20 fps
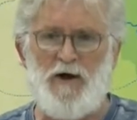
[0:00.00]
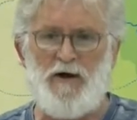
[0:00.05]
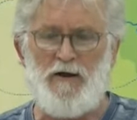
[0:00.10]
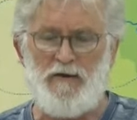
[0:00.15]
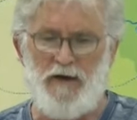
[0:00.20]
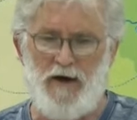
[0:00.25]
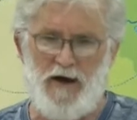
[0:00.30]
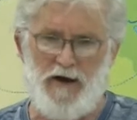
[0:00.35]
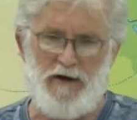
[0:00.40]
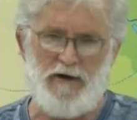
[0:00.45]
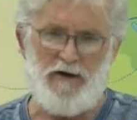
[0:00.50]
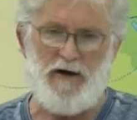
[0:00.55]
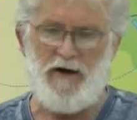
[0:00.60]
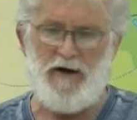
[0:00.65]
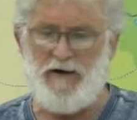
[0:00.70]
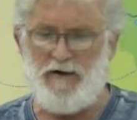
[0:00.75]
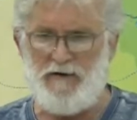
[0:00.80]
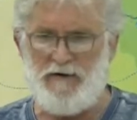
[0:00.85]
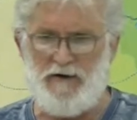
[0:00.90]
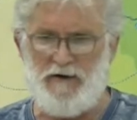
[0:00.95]
than
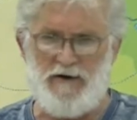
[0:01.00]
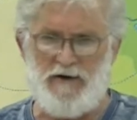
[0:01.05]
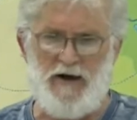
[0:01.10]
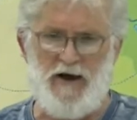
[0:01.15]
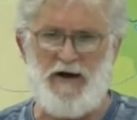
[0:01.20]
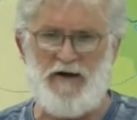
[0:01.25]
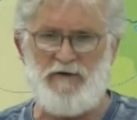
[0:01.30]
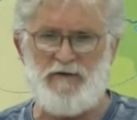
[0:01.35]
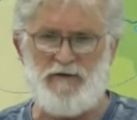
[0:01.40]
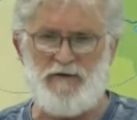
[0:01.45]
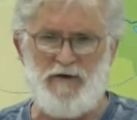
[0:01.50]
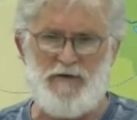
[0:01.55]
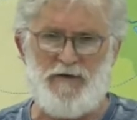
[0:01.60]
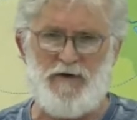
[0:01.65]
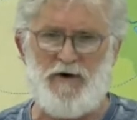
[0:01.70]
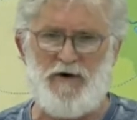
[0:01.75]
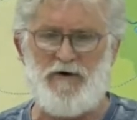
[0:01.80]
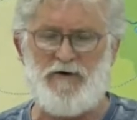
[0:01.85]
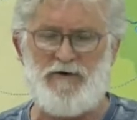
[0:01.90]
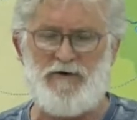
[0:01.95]
in the days, the
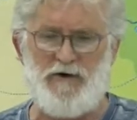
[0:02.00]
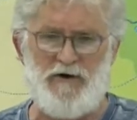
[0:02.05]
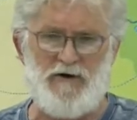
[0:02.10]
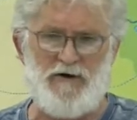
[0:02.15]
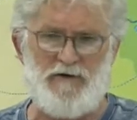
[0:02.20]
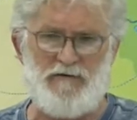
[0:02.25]
third year